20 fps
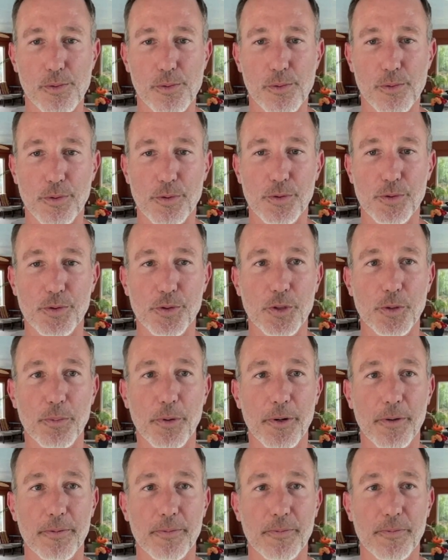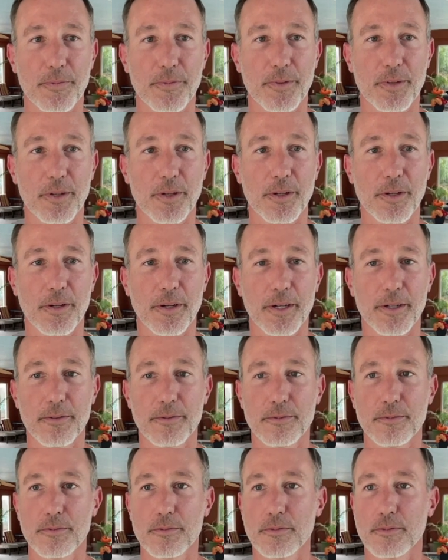Super. All right.
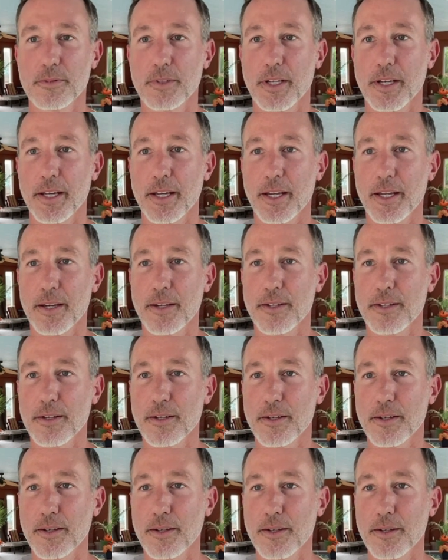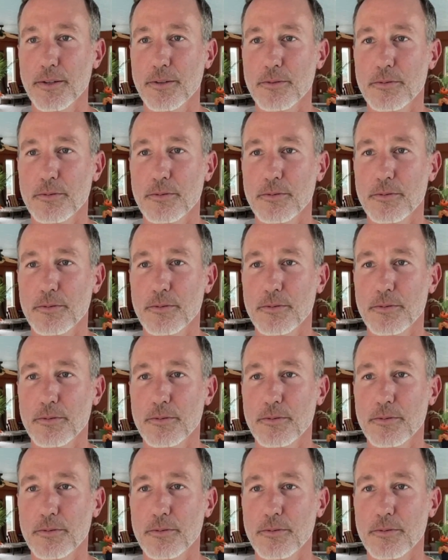And uh,